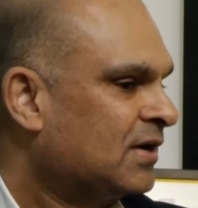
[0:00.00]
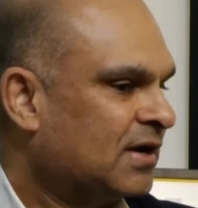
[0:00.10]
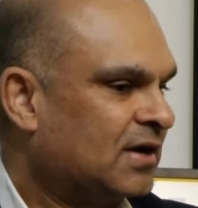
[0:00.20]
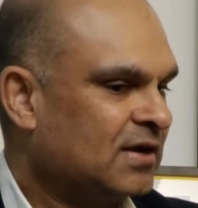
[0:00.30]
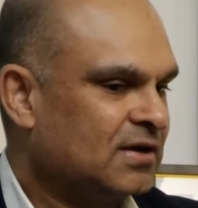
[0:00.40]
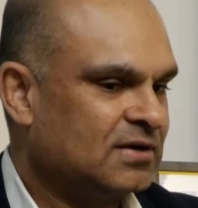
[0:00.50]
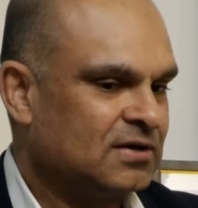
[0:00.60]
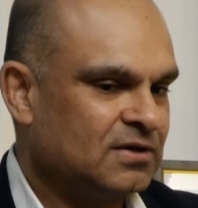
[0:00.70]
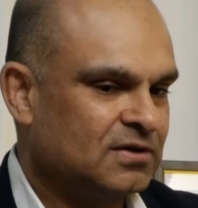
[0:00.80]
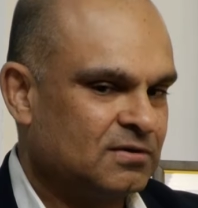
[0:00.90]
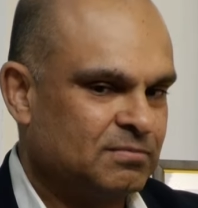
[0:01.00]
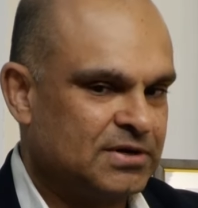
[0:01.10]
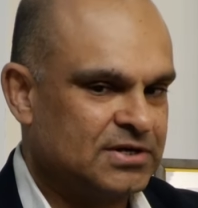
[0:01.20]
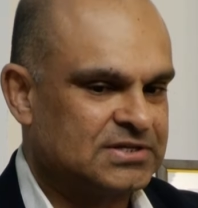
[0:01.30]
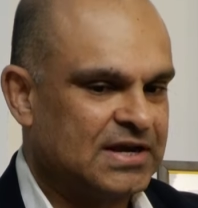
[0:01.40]
And my
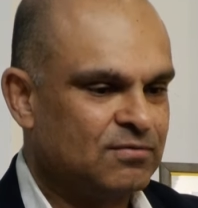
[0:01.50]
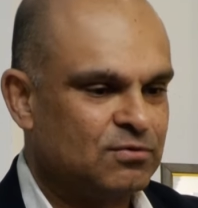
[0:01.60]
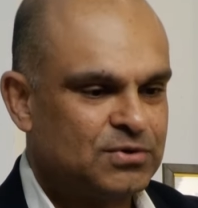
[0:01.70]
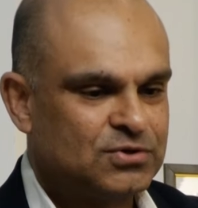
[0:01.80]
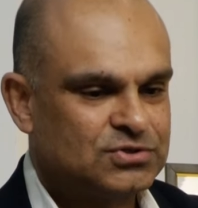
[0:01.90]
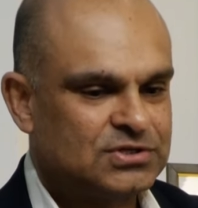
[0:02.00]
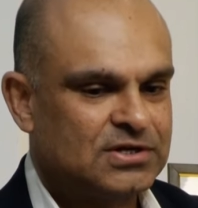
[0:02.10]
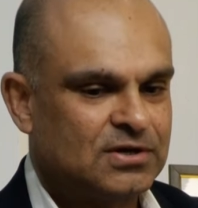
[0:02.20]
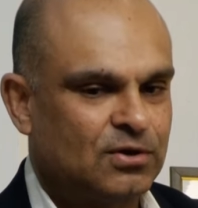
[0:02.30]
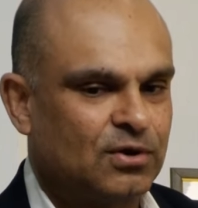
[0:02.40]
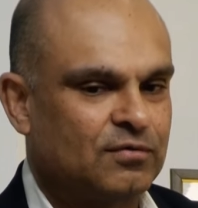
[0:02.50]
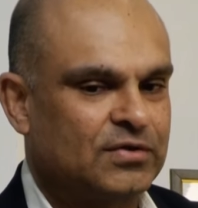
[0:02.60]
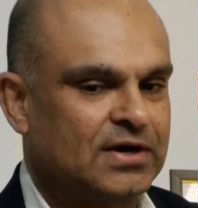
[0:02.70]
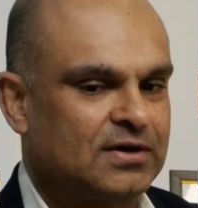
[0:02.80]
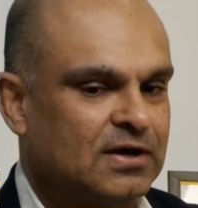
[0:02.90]
desire would be to see a lot of
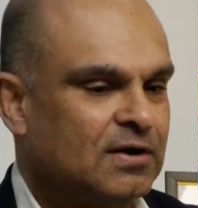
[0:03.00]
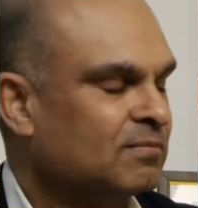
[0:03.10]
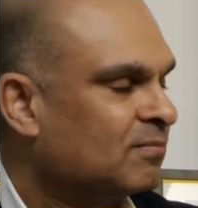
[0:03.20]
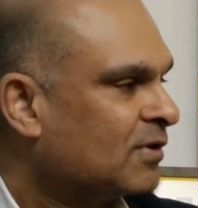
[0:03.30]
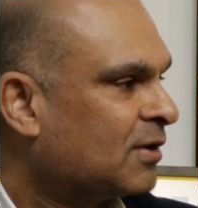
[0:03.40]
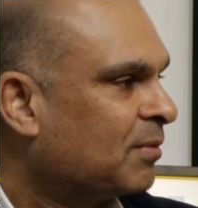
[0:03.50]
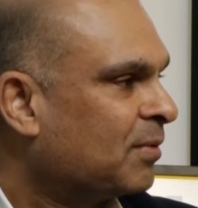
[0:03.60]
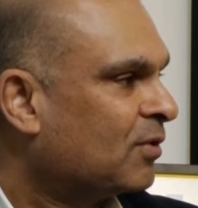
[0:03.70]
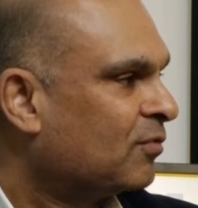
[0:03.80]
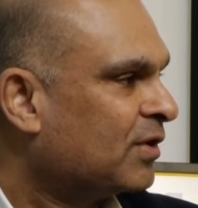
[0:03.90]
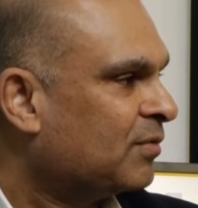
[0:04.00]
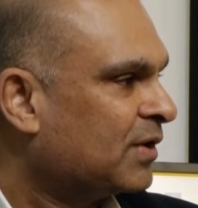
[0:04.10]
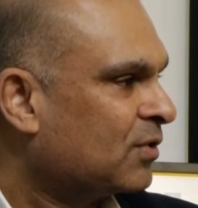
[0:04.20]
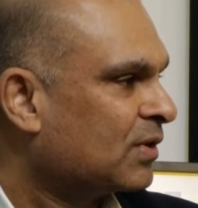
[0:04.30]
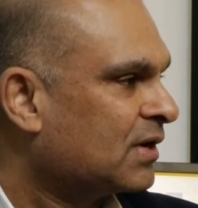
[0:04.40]
that come about very,
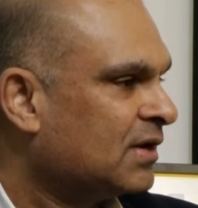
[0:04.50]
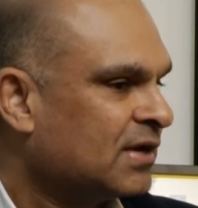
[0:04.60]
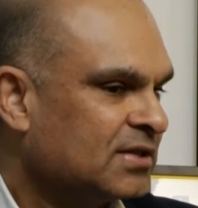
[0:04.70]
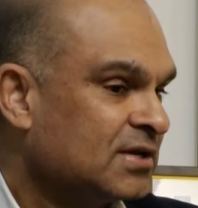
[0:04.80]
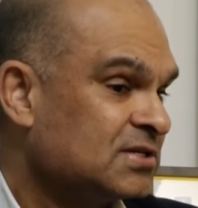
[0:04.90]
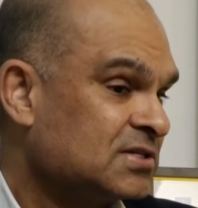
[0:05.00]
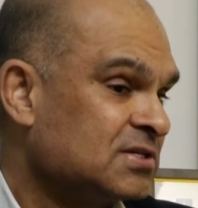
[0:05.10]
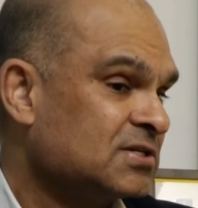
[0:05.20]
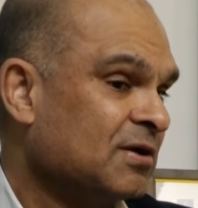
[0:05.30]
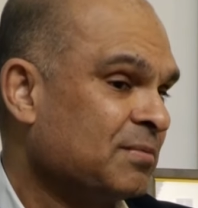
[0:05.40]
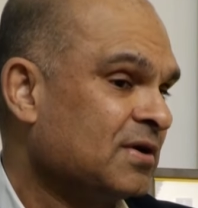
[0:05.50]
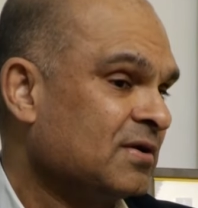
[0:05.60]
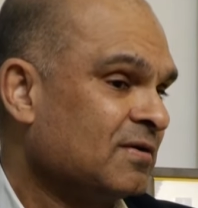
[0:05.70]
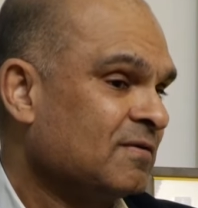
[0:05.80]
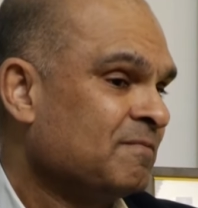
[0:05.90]
very quickly. And I think it's
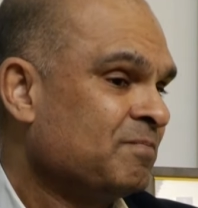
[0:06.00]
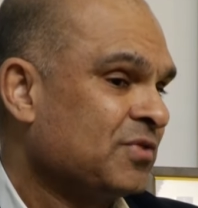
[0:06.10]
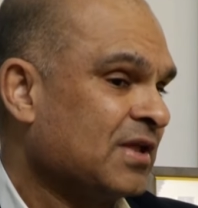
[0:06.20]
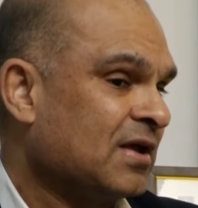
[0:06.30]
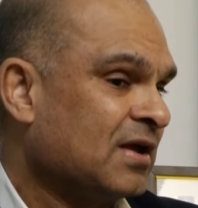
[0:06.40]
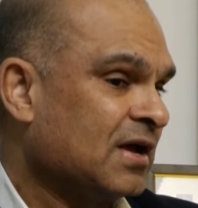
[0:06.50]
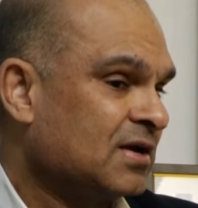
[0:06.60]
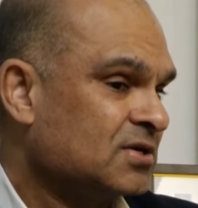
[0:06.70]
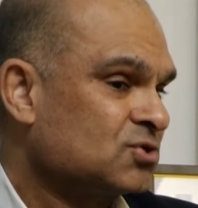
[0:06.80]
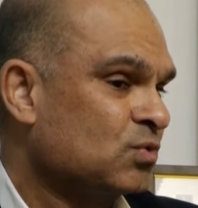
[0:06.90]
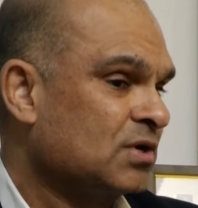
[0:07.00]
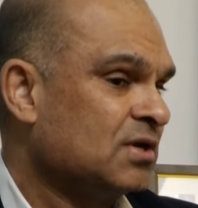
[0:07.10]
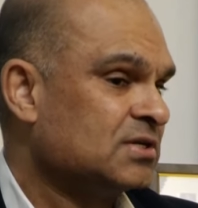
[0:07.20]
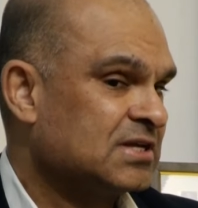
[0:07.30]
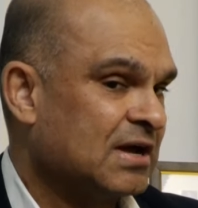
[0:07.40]
coming at us
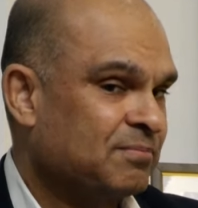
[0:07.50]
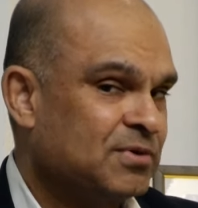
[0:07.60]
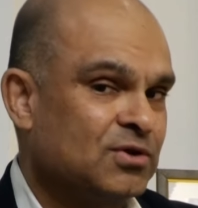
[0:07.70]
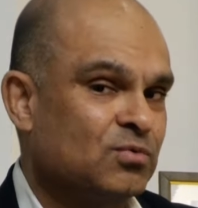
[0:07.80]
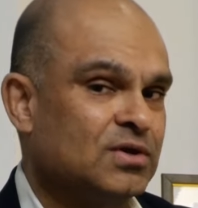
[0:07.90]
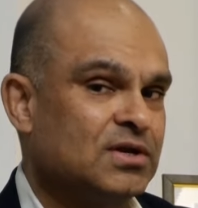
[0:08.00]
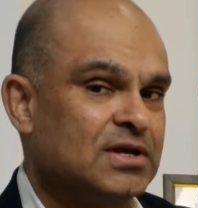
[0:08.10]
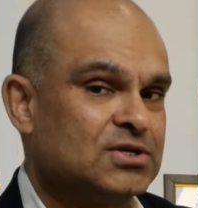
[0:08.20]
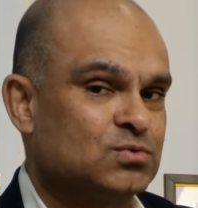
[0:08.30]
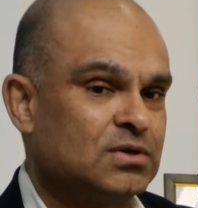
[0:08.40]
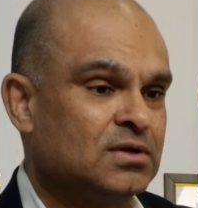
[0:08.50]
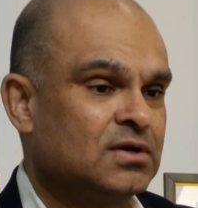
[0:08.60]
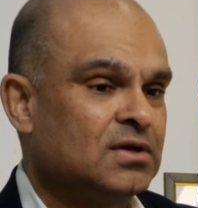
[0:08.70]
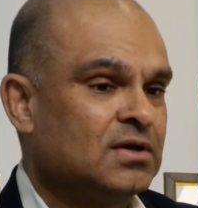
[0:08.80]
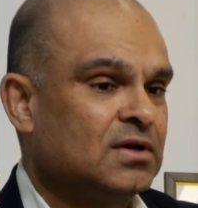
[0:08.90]
quickly, it's happening quickly as well.
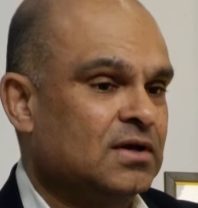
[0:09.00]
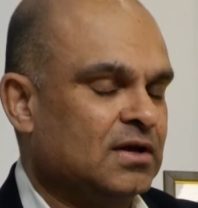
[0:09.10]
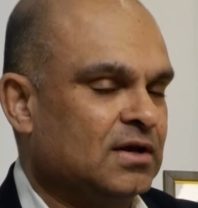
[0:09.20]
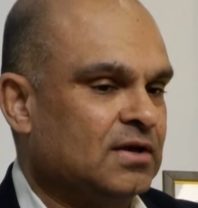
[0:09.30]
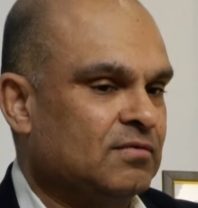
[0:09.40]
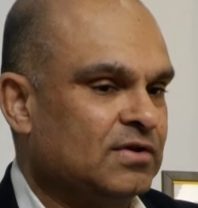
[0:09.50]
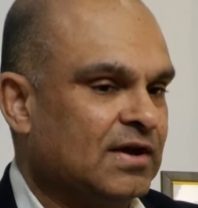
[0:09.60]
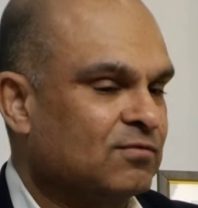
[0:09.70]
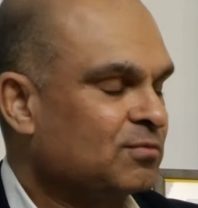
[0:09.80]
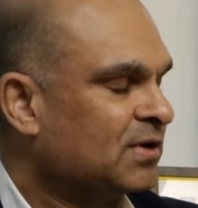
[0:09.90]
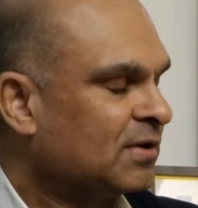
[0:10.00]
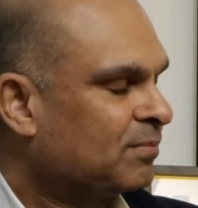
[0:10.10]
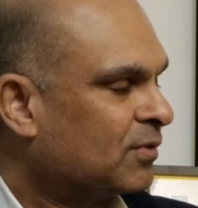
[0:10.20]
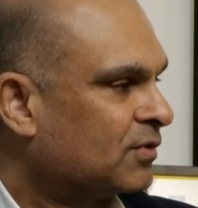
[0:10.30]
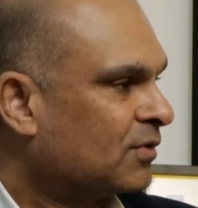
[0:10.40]
And we have to be
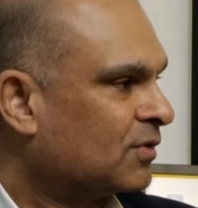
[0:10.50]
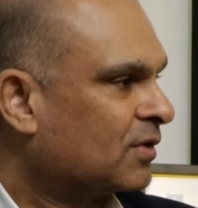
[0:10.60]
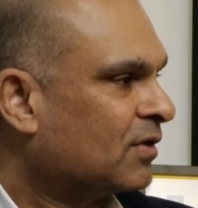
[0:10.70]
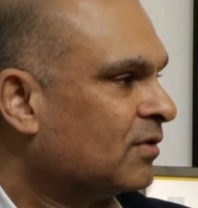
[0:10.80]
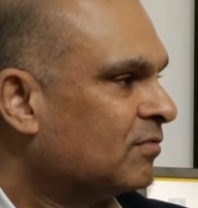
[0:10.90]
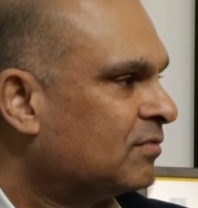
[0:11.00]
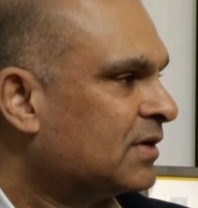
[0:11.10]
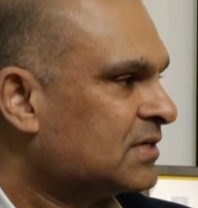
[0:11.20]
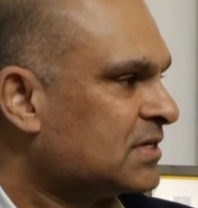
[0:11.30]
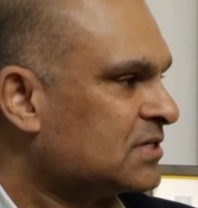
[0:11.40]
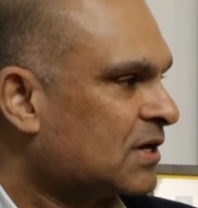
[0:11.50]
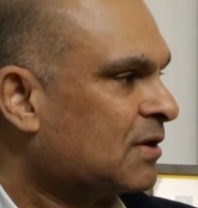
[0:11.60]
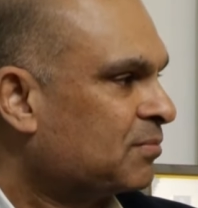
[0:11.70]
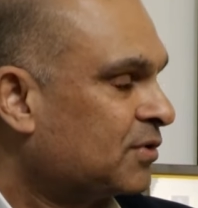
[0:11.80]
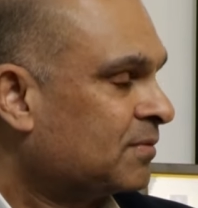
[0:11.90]
up on the curve as a
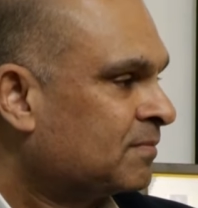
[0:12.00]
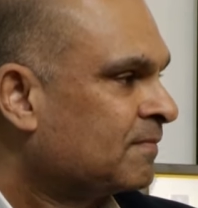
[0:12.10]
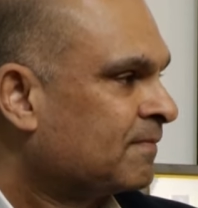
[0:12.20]
company.